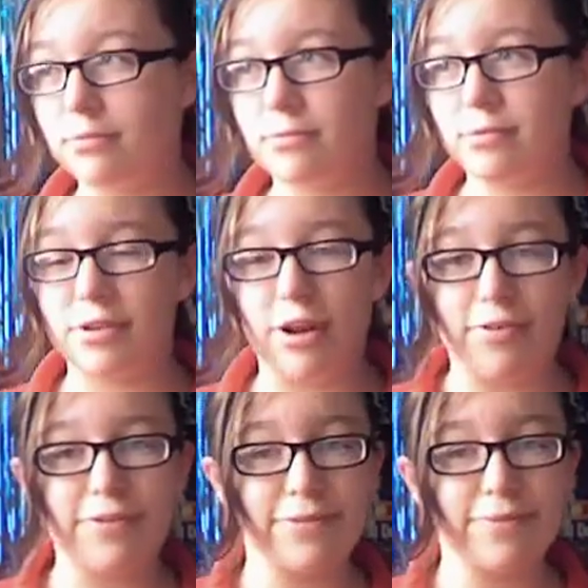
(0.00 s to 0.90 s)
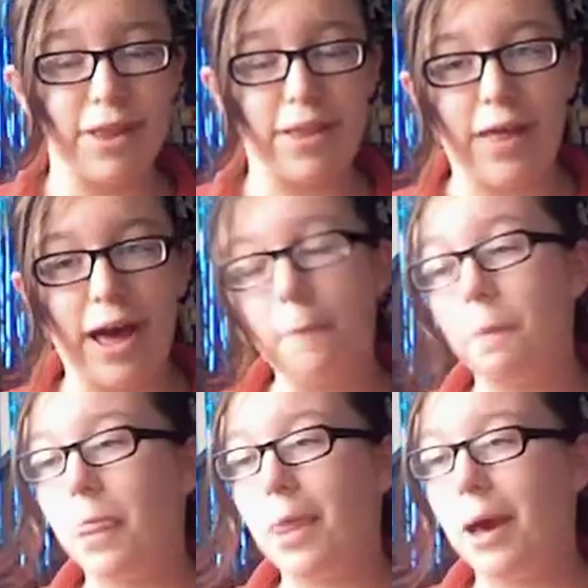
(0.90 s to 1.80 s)
stuff like that.
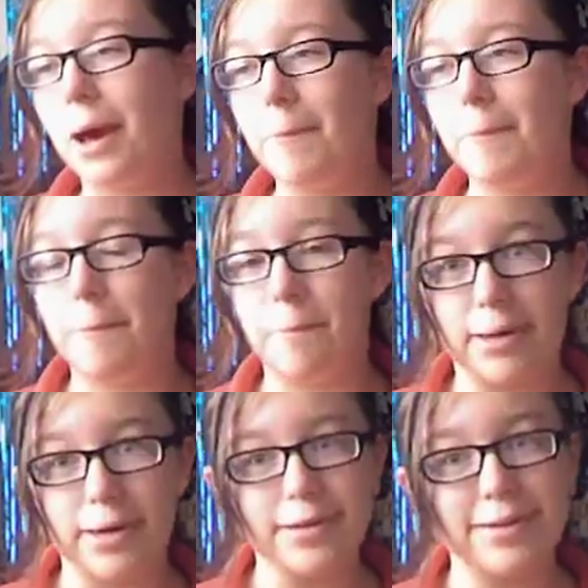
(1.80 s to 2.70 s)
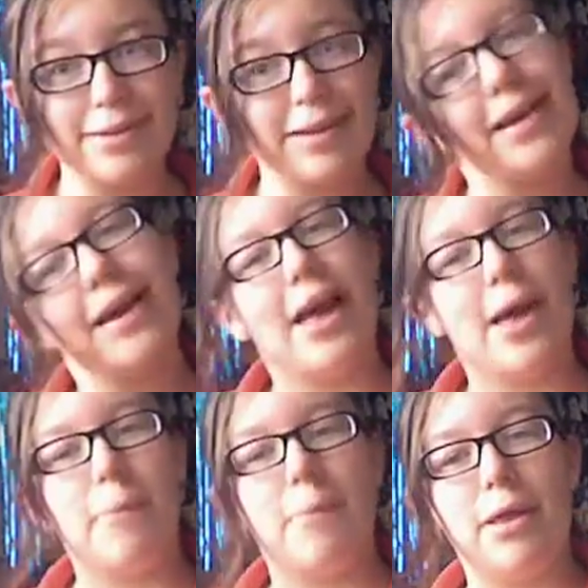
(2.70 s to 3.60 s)
But
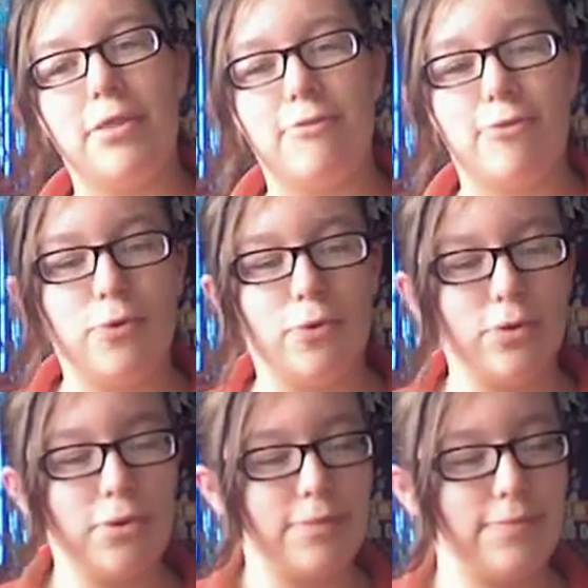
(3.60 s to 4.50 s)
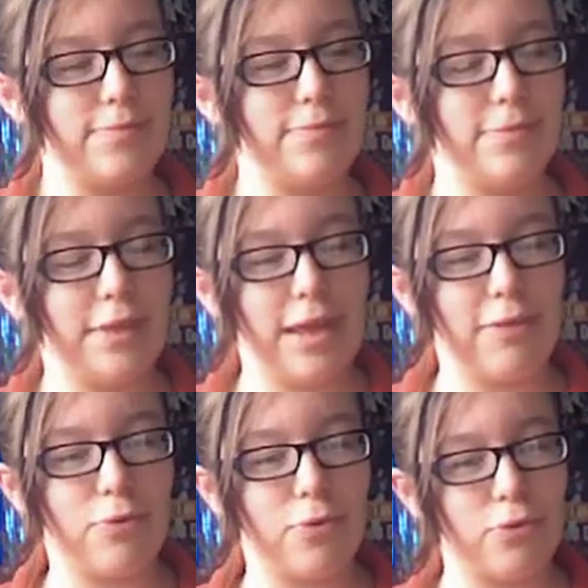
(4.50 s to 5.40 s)
May the 4th
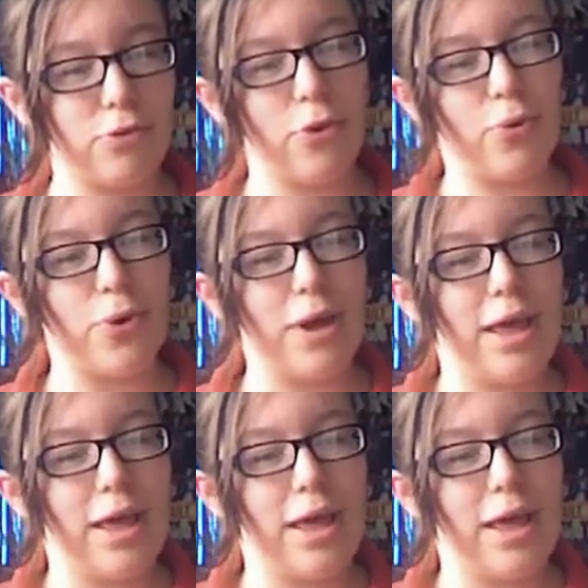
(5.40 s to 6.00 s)
is also